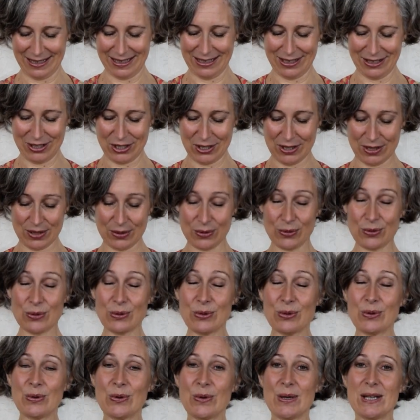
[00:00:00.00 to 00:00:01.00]
You're just
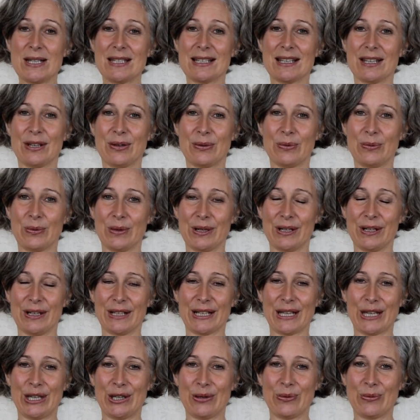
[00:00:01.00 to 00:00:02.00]
always going to
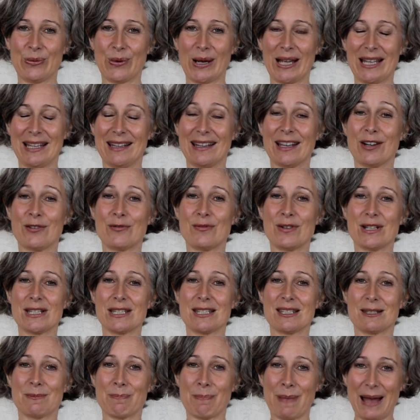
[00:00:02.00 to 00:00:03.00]
work in a way that
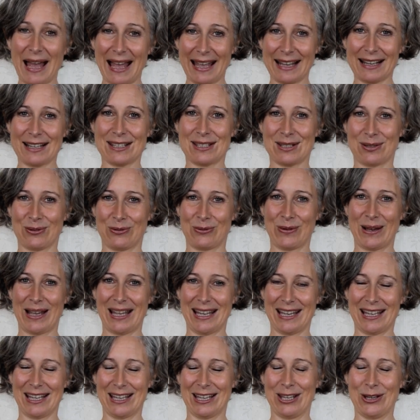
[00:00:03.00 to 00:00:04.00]
respects where